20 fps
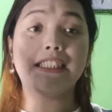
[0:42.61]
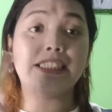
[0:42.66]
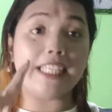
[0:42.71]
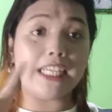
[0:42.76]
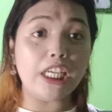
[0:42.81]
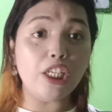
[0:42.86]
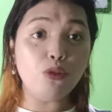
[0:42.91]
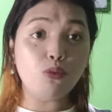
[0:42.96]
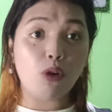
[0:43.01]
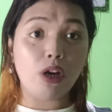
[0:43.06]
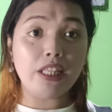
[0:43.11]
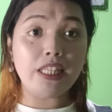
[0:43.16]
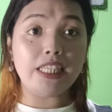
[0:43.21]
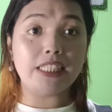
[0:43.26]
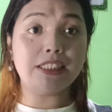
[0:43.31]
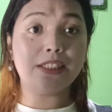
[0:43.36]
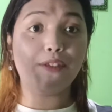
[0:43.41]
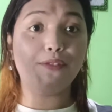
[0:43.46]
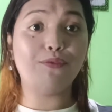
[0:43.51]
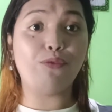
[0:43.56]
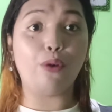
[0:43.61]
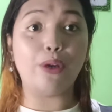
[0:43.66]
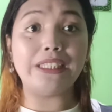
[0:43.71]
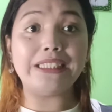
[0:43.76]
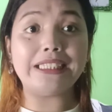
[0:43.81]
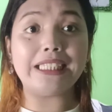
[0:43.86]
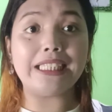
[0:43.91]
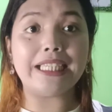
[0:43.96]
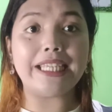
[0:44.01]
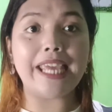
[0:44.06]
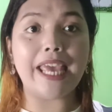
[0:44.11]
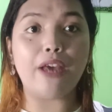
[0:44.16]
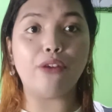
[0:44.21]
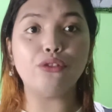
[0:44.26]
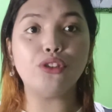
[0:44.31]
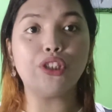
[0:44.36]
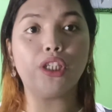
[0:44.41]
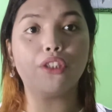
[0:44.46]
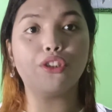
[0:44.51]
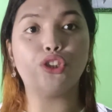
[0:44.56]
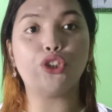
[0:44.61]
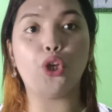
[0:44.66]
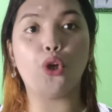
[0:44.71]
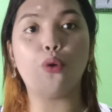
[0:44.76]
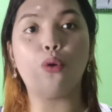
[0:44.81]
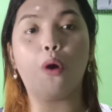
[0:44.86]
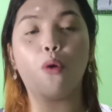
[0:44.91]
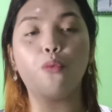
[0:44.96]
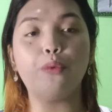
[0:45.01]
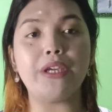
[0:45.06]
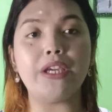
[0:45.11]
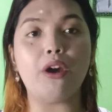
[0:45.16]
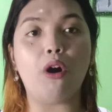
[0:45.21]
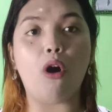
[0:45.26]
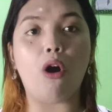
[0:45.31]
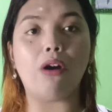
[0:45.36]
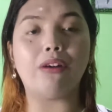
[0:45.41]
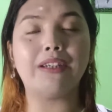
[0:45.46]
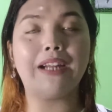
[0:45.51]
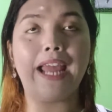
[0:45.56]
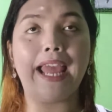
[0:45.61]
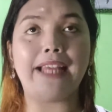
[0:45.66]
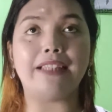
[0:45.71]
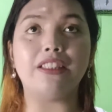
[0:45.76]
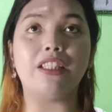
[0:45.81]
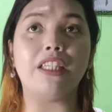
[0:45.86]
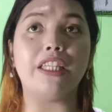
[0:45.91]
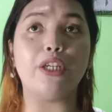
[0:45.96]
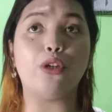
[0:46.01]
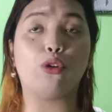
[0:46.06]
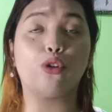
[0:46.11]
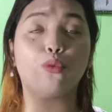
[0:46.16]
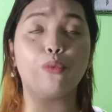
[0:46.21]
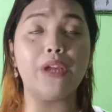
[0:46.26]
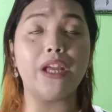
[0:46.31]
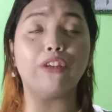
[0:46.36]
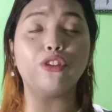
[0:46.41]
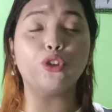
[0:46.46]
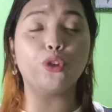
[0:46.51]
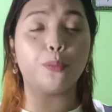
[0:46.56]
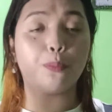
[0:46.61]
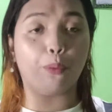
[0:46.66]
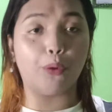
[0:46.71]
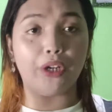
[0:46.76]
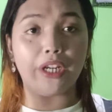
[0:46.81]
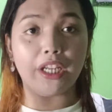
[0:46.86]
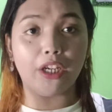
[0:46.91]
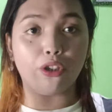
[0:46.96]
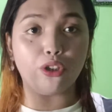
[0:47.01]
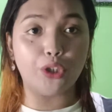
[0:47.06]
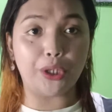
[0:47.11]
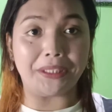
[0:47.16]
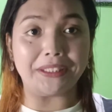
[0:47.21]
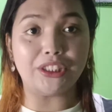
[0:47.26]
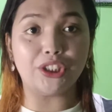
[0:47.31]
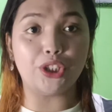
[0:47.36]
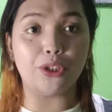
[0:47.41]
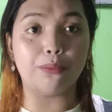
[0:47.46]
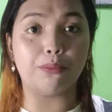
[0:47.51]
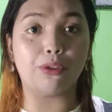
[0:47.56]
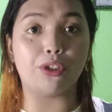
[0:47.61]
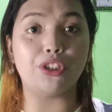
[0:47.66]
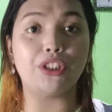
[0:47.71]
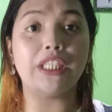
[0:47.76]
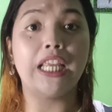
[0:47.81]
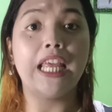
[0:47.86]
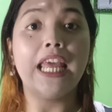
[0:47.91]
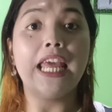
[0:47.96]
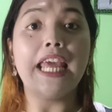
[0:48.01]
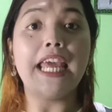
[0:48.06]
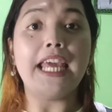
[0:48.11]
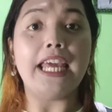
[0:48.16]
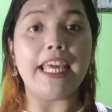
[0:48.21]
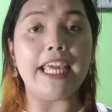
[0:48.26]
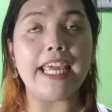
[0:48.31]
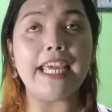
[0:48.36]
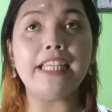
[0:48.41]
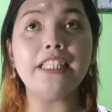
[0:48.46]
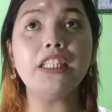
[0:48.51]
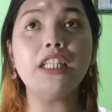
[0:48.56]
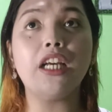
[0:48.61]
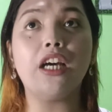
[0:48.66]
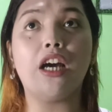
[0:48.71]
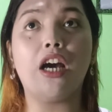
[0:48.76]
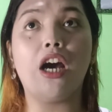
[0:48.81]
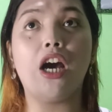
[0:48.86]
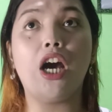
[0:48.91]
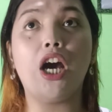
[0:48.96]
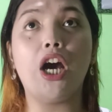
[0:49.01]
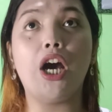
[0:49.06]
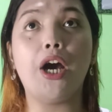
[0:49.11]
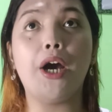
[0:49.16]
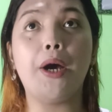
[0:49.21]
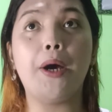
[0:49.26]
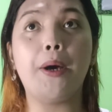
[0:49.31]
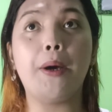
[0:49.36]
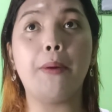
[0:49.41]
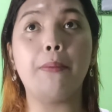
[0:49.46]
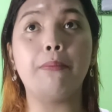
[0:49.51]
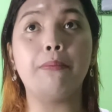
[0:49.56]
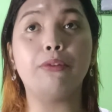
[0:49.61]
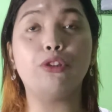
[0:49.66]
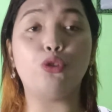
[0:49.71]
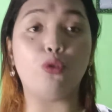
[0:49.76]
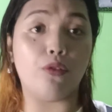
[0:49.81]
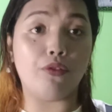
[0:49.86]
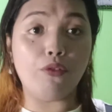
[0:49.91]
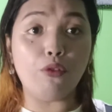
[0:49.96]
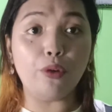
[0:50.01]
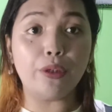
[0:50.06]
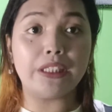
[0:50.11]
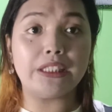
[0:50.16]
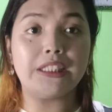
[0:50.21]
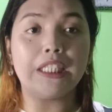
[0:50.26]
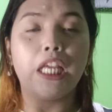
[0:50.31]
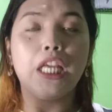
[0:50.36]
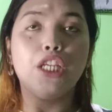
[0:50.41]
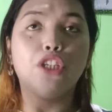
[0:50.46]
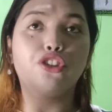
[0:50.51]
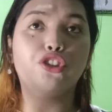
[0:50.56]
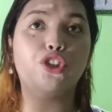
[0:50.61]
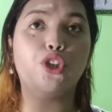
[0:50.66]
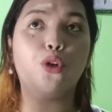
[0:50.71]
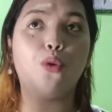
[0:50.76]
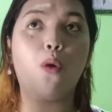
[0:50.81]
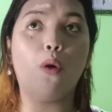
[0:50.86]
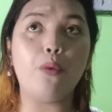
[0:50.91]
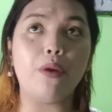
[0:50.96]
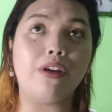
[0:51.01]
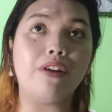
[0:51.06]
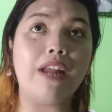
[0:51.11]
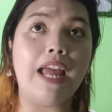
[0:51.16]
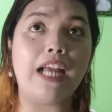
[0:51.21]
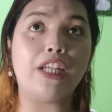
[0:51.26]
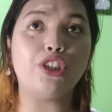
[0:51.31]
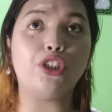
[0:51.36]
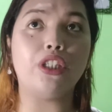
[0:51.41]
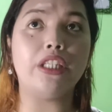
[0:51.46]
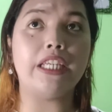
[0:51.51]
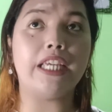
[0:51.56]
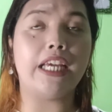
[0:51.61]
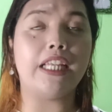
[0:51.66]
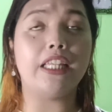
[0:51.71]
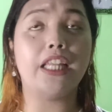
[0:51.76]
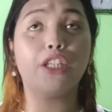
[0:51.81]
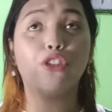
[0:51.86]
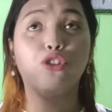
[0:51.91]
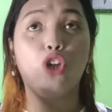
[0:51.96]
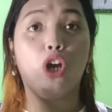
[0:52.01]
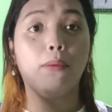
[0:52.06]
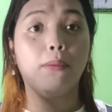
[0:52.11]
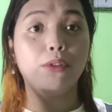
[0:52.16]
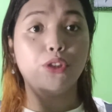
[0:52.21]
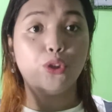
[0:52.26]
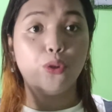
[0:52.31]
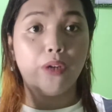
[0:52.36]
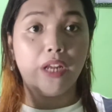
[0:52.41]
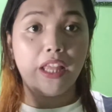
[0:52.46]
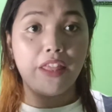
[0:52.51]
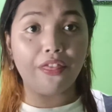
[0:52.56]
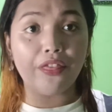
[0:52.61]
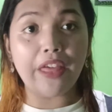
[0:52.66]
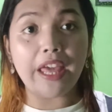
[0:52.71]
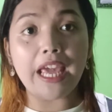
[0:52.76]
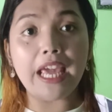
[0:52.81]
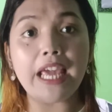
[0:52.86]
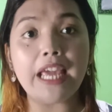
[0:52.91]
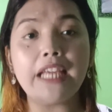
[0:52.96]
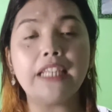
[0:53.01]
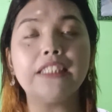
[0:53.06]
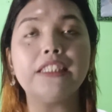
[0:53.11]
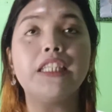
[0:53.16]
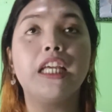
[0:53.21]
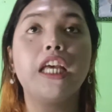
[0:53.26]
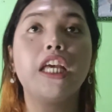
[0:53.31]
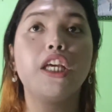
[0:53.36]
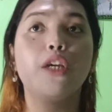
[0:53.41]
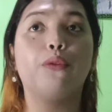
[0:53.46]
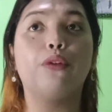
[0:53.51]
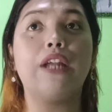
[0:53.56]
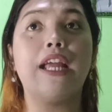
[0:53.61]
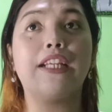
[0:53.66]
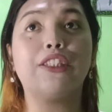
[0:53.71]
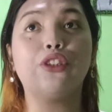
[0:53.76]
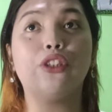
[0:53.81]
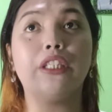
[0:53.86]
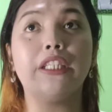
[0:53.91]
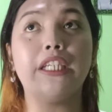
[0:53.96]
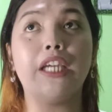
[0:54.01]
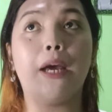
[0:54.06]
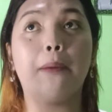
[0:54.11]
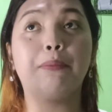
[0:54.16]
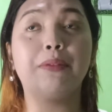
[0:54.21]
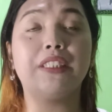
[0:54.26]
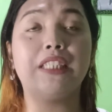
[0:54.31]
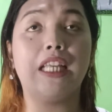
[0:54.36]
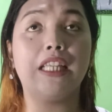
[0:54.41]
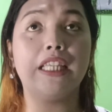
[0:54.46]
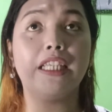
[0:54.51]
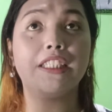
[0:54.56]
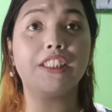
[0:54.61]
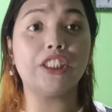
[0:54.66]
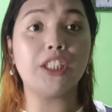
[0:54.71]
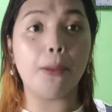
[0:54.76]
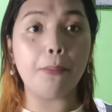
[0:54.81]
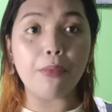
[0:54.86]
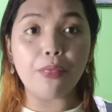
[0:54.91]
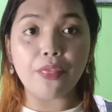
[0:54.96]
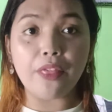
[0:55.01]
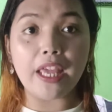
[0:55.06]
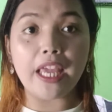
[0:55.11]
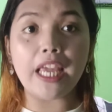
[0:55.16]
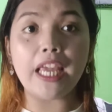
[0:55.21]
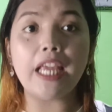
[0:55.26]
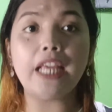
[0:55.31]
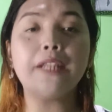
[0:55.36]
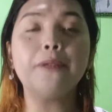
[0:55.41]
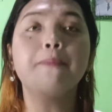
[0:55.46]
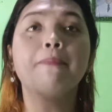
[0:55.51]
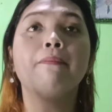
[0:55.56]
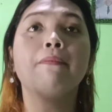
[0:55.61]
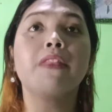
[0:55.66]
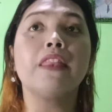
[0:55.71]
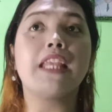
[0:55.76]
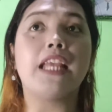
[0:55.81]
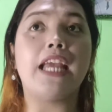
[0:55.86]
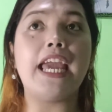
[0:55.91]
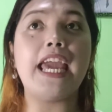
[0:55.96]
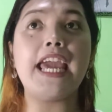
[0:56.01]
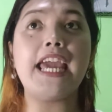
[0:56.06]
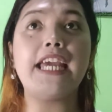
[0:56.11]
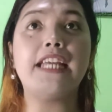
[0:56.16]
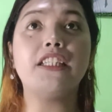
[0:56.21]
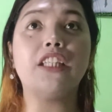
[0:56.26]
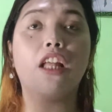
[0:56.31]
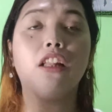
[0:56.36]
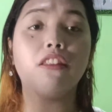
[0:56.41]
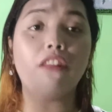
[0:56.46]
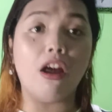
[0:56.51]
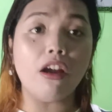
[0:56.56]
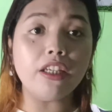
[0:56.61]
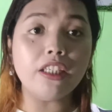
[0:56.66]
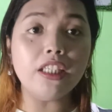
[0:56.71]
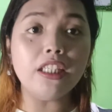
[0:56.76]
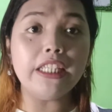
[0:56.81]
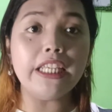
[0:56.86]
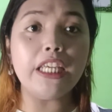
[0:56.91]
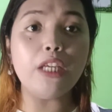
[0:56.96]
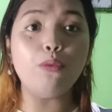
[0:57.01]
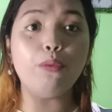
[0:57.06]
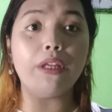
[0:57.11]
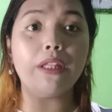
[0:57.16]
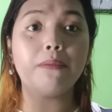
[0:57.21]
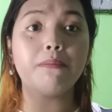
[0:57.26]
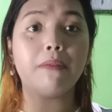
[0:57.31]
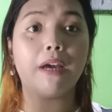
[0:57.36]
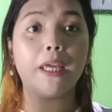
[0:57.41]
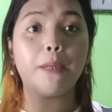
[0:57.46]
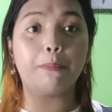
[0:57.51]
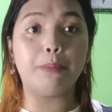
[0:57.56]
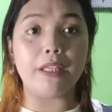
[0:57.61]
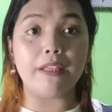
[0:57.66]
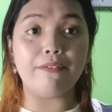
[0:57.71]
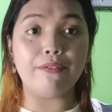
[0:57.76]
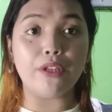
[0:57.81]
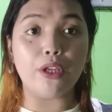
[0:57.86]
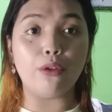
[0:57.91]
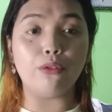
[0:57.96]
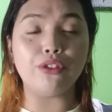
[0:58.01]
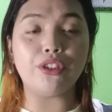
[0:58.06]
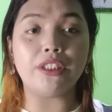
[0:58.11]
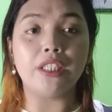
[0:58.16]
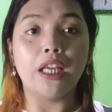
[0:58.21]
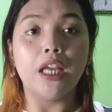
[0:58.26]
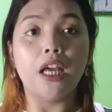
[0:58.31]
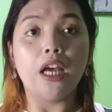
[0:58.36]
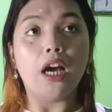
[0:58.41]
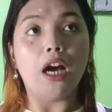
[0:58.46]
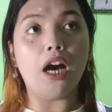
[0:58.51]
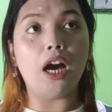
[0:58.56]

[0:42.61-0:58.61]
second one is a voice account, so we are handling or we are supporting our customers in through voice. So we are actually kind of like troubleshooting things. We're actually upselling something. And luckily, with my previous